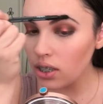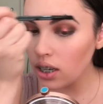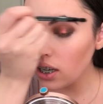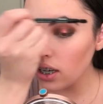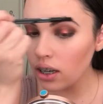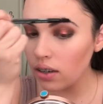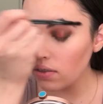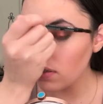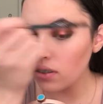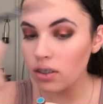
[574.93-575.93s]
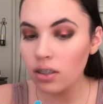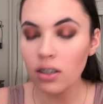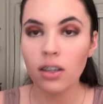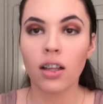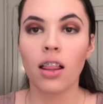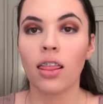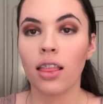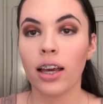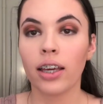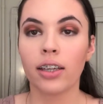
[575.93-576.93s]
I have
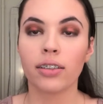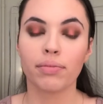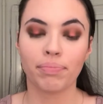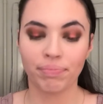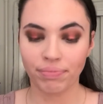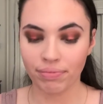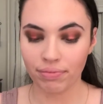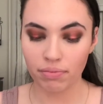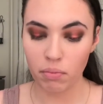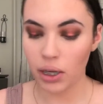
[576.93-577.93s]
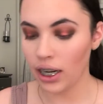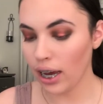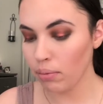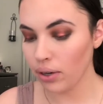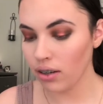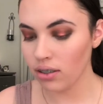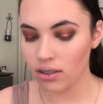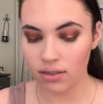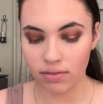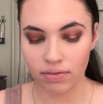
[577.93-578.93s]
like mean eyebrows.
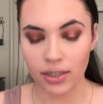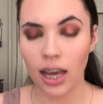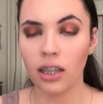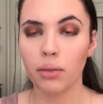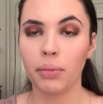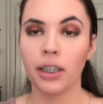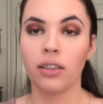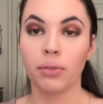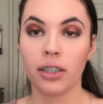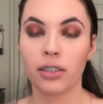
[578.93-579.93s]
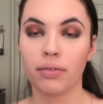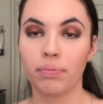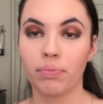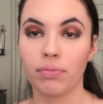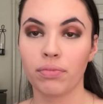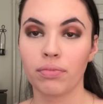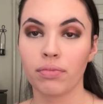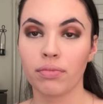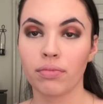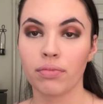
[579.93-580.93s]
I look mean, watch.
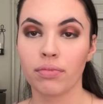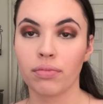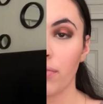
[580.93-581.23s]
I'm